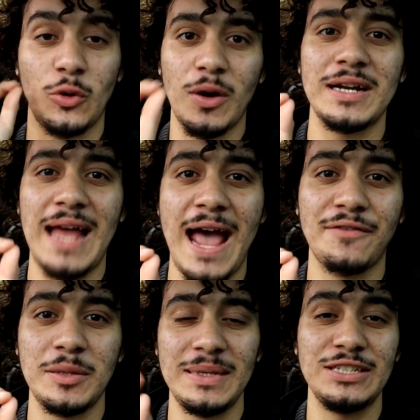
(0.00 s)
So we're gonna
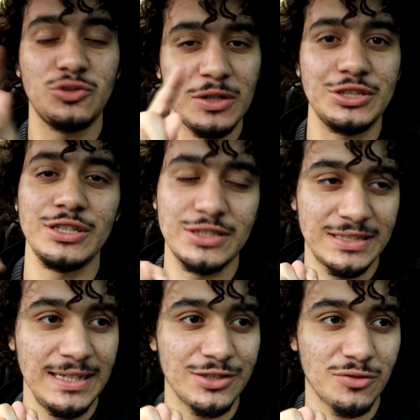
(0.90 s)
have to be switching
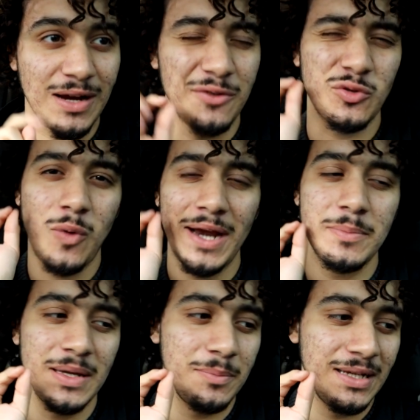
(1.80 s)
scenes around quite a
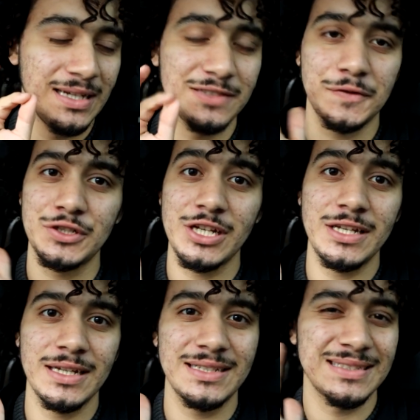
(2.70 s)
bit because
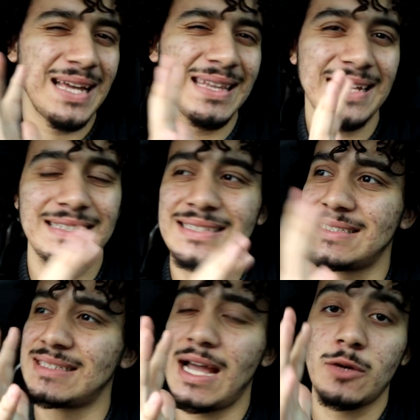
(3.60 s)
Virginia does not like to
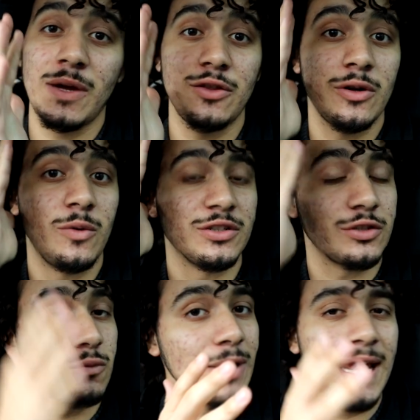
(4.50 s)
decide whether it wants
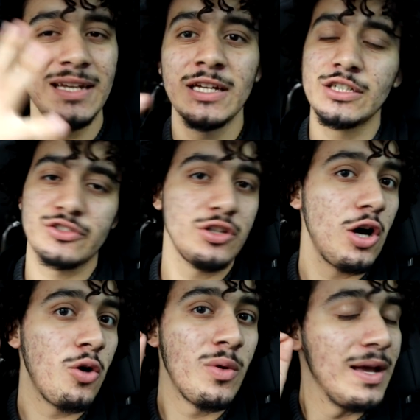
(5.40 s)
to rain,
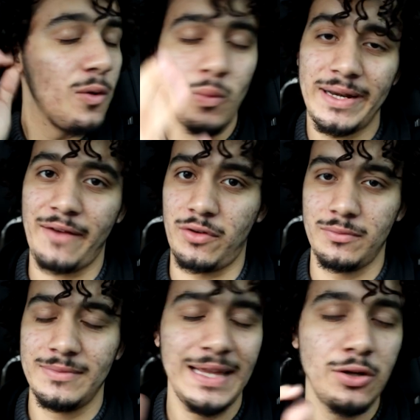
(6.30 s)
snow, whatever.
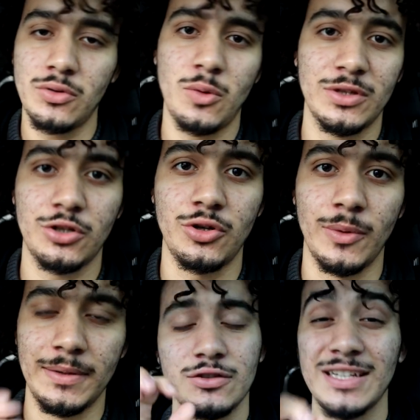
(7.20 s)
They don't know what they're
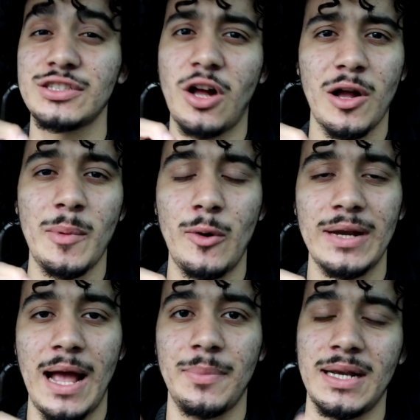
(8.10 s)
doing. So let's talk about what
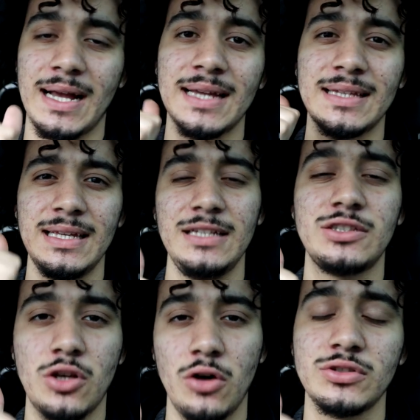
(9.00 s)
happened. I got the
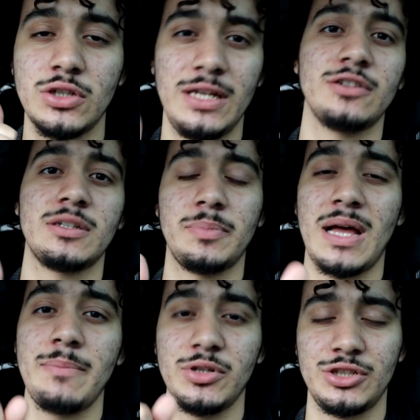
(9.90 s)
East Coast gear
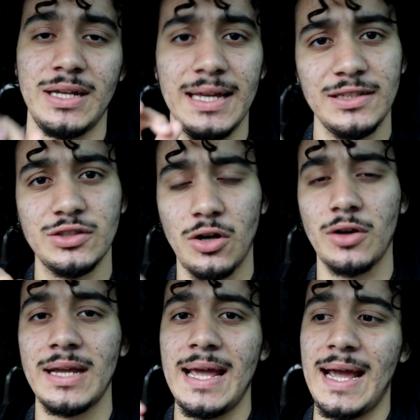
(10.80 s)
supply bushing
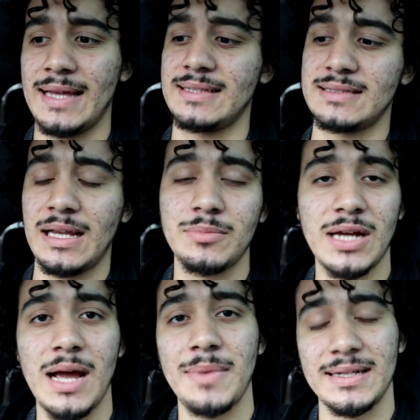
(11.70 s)
installed at the same
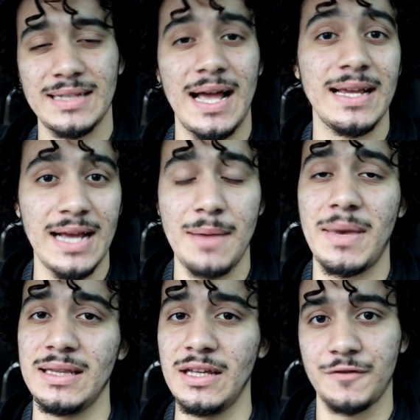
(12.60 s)
time as I got
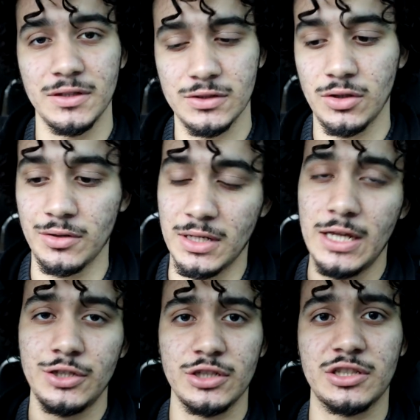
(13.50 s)
my lift installed,
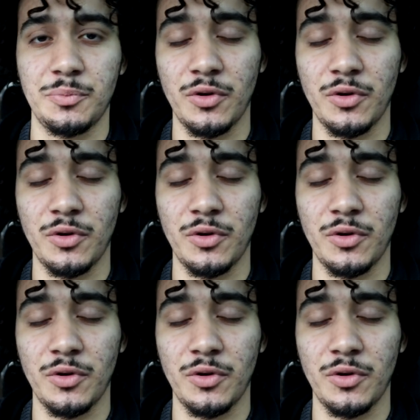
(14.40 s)
just to